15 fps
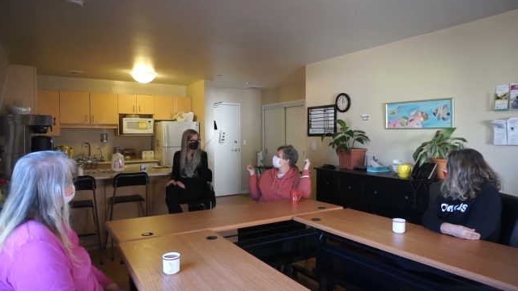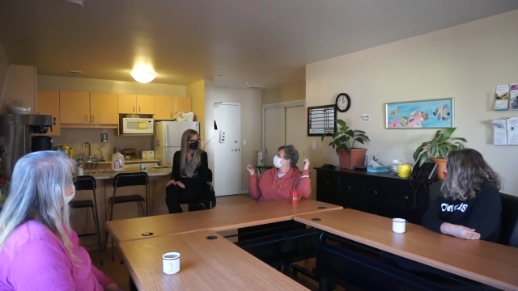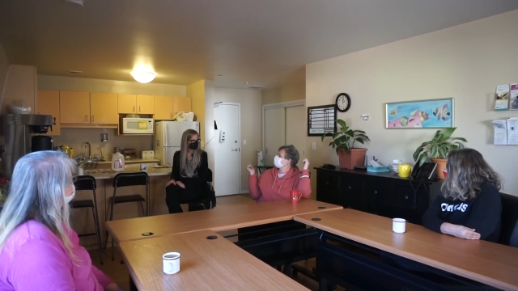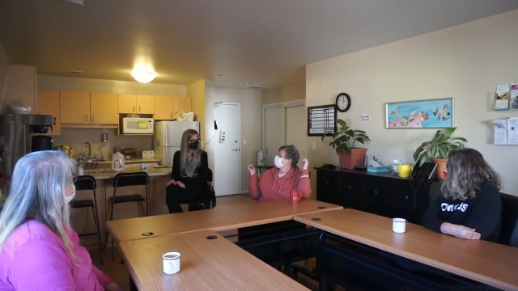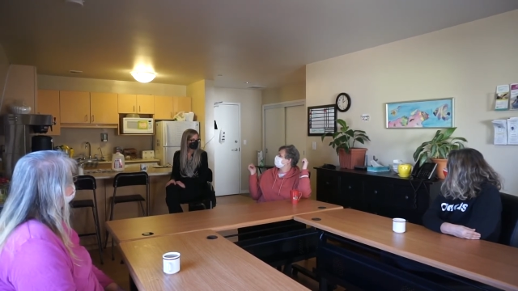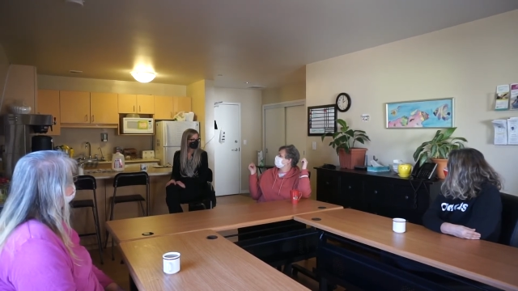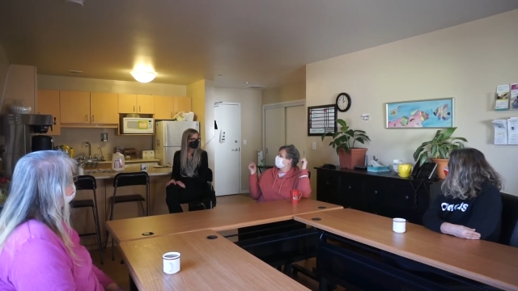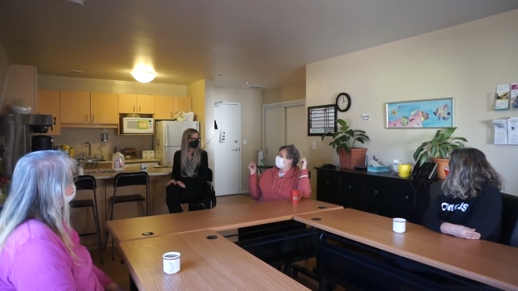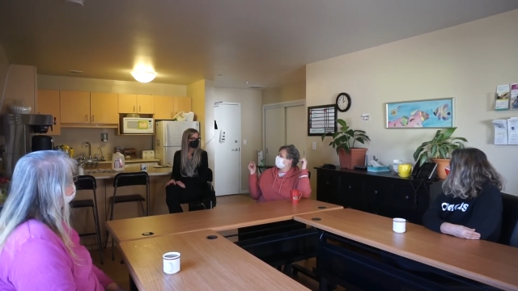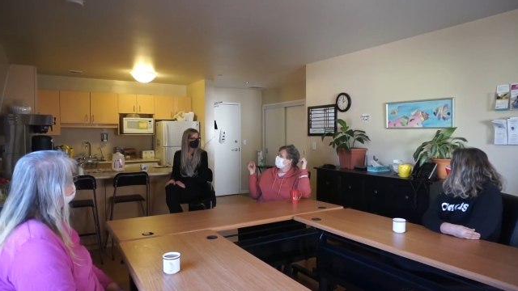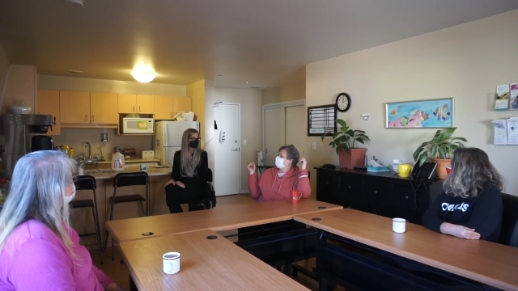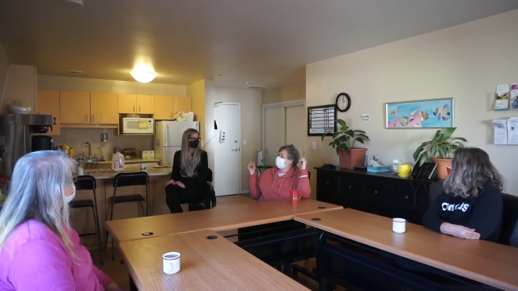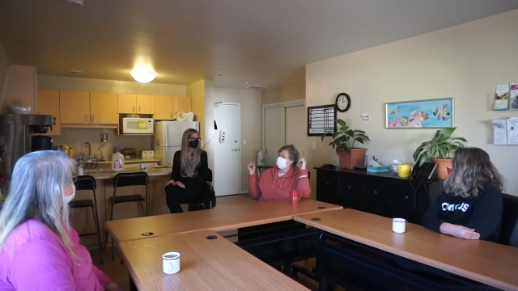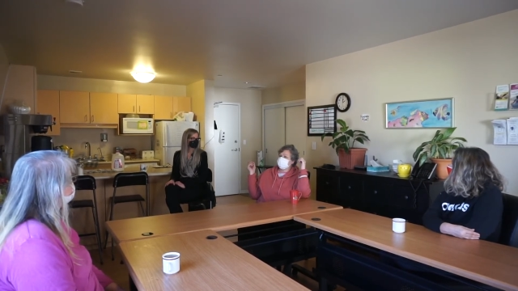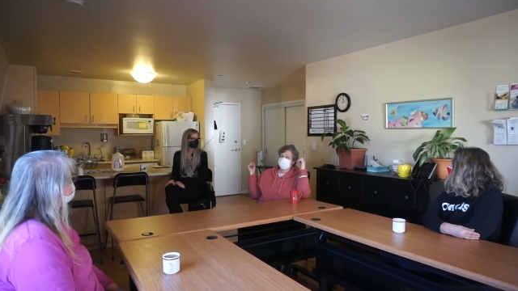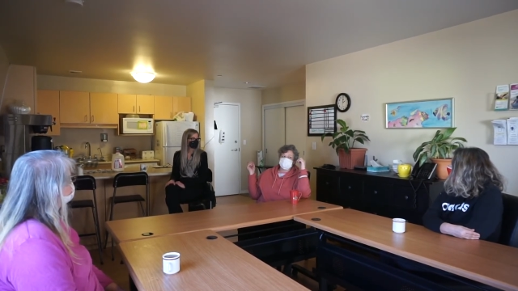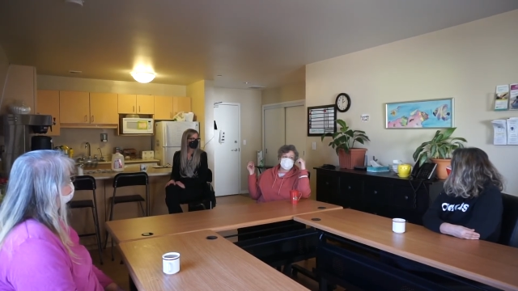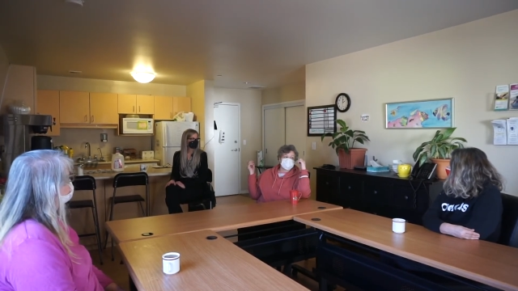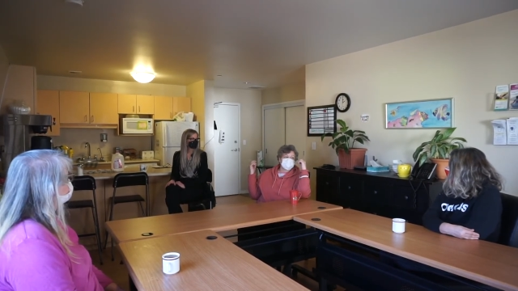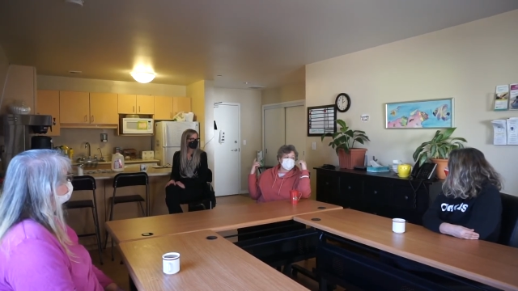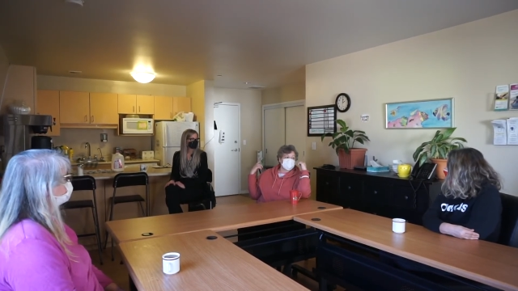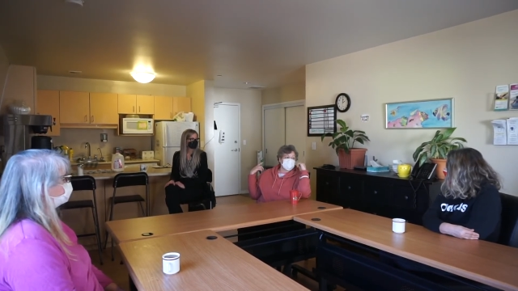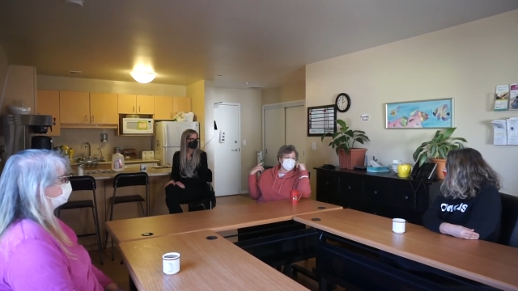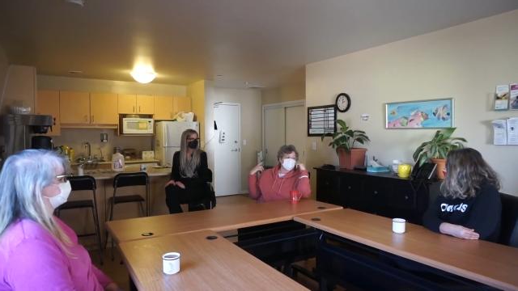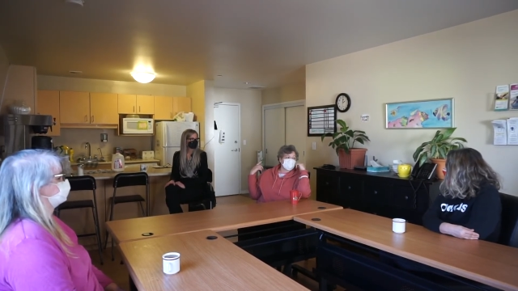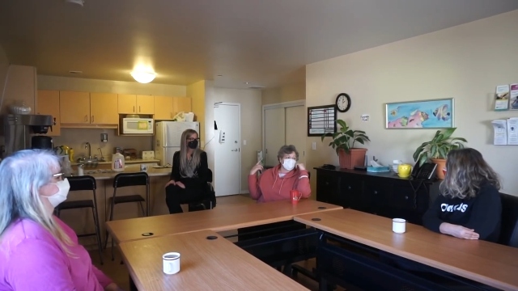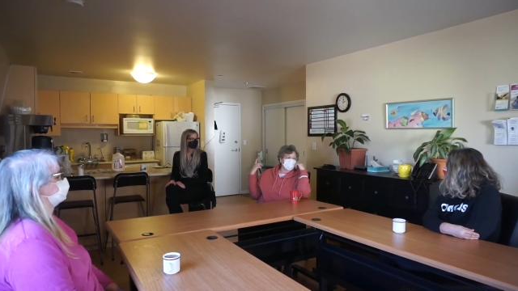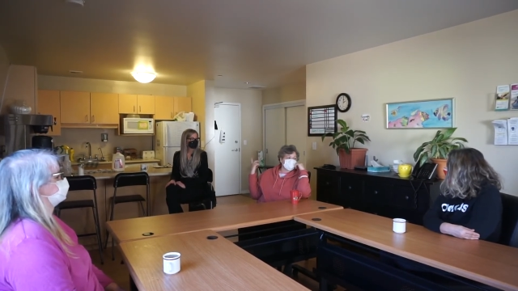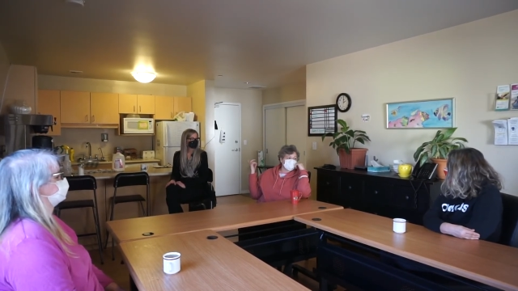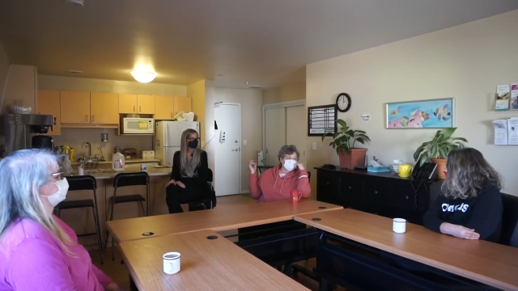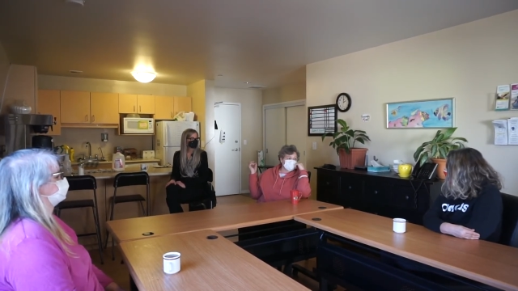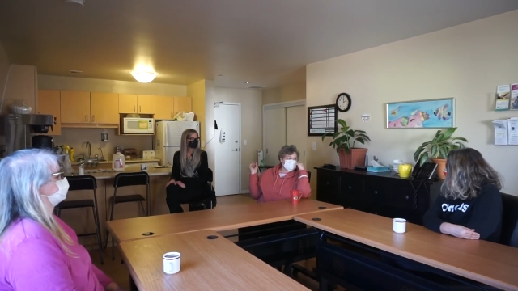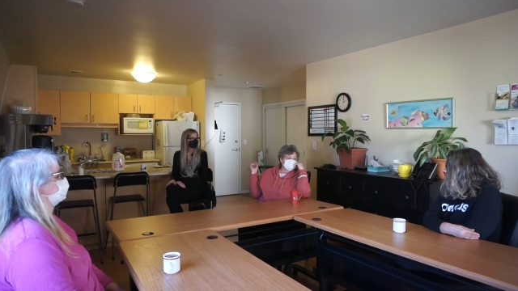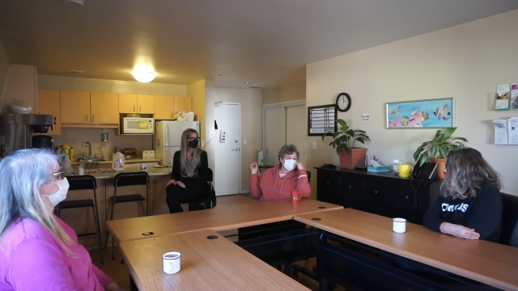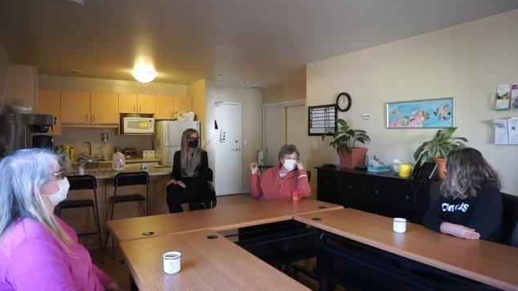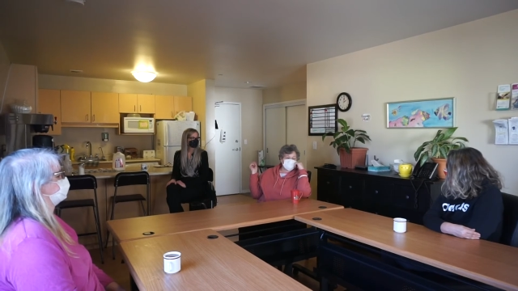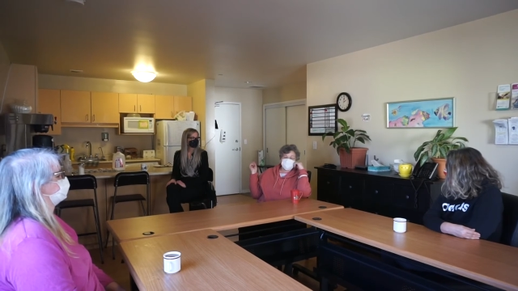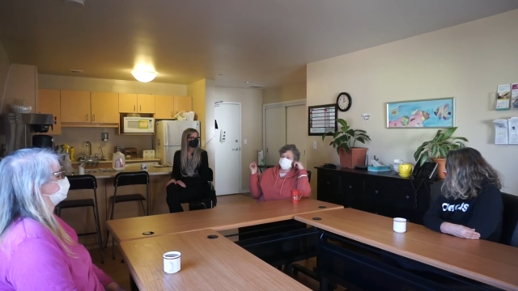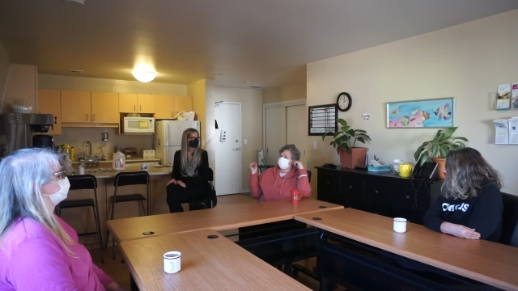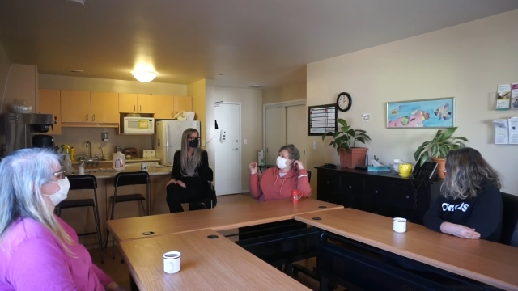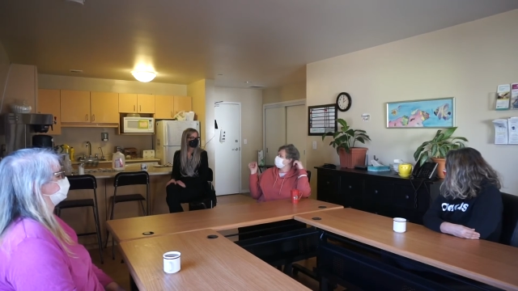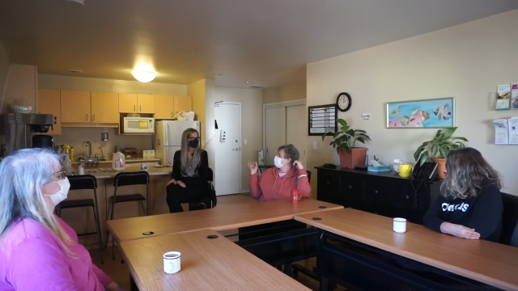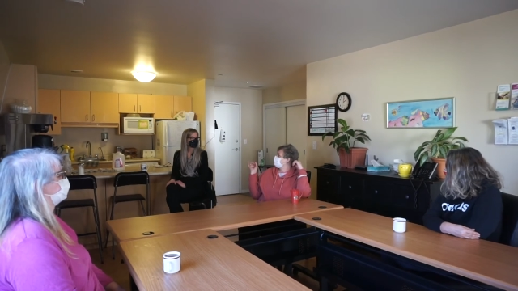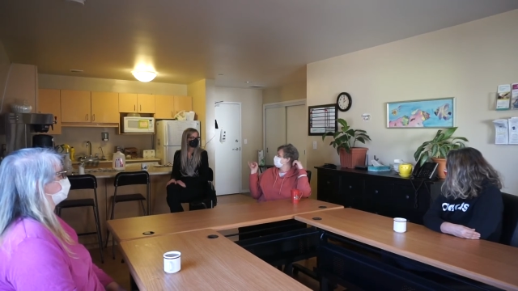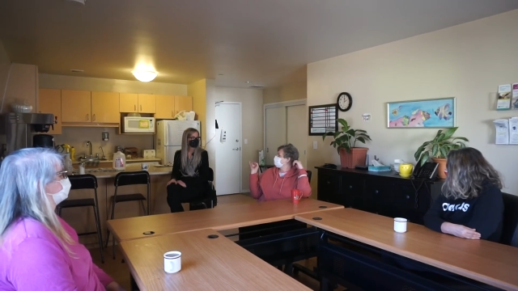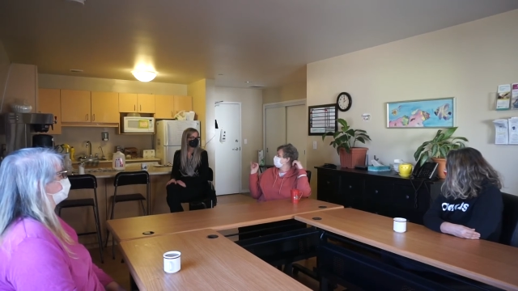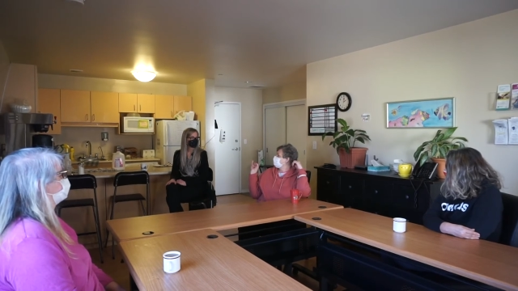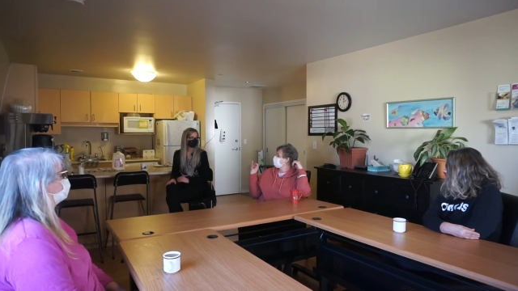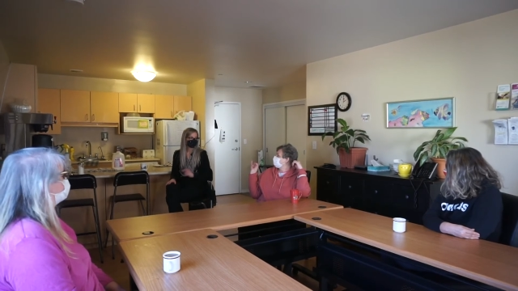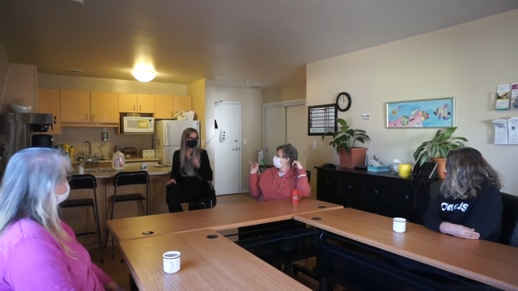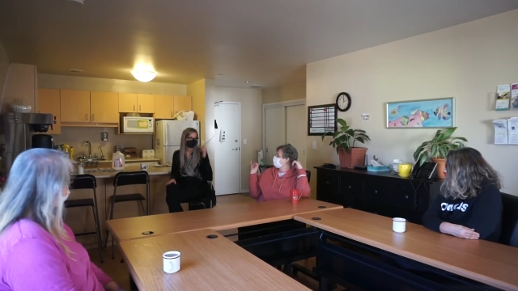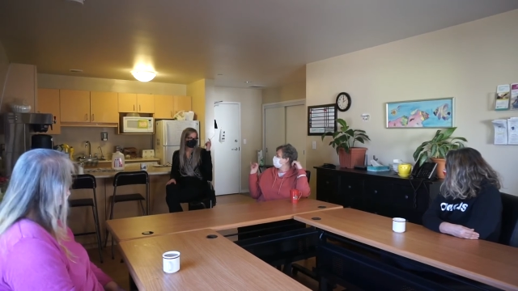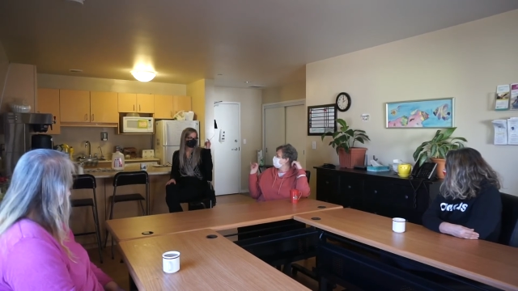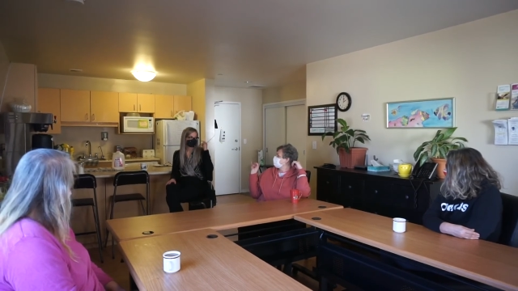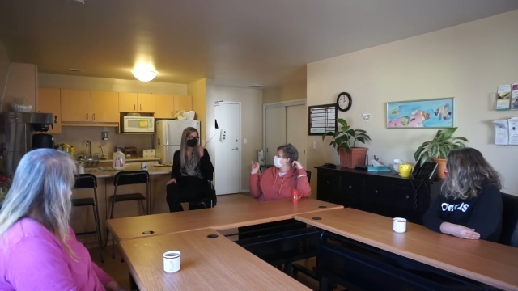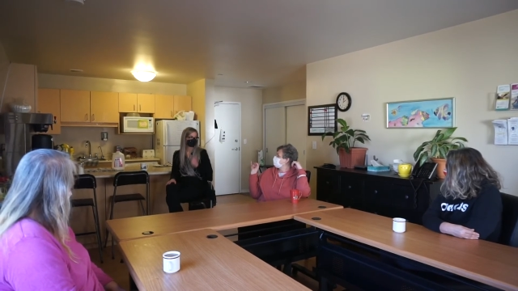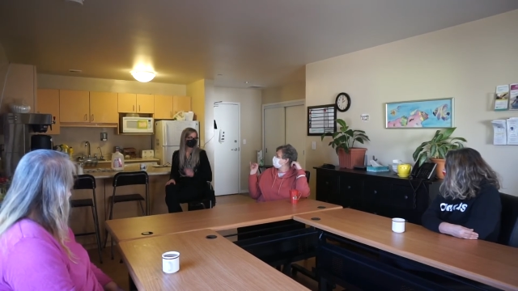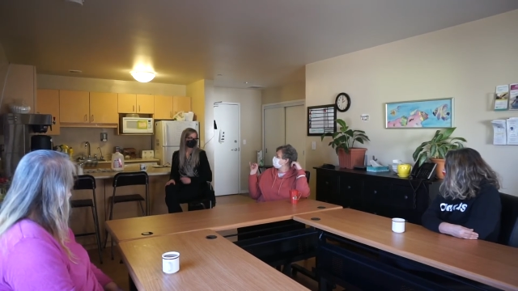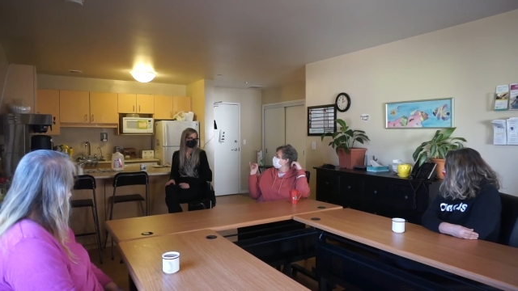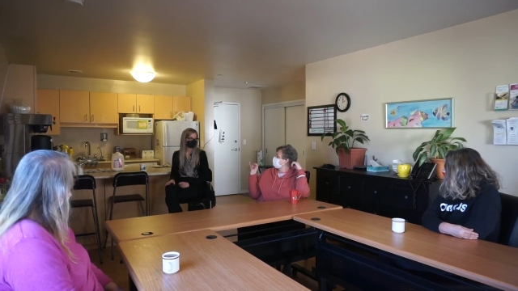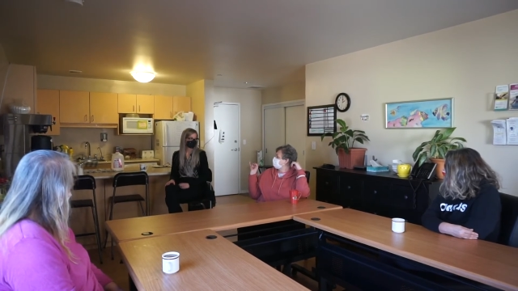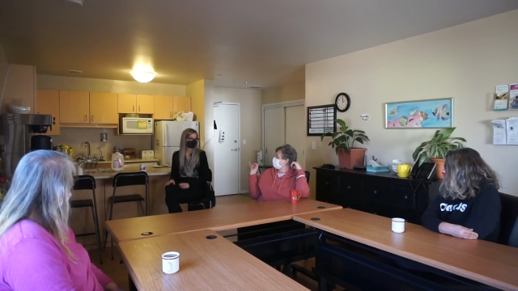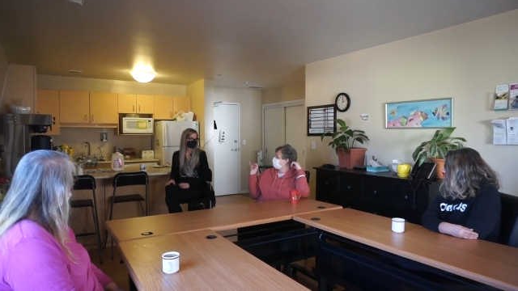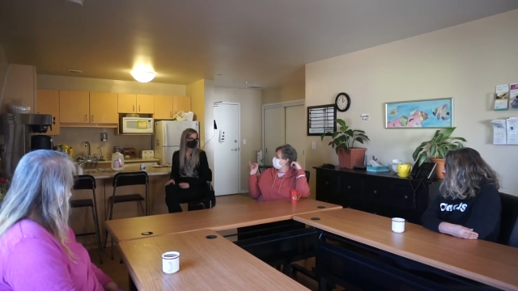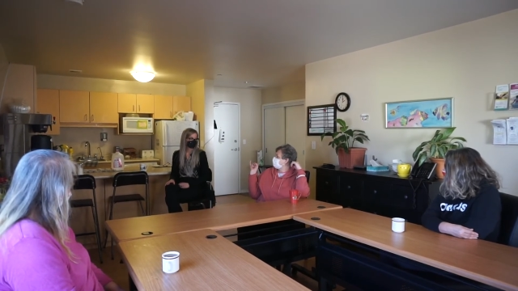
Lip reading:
Nobody's mouth can be seen.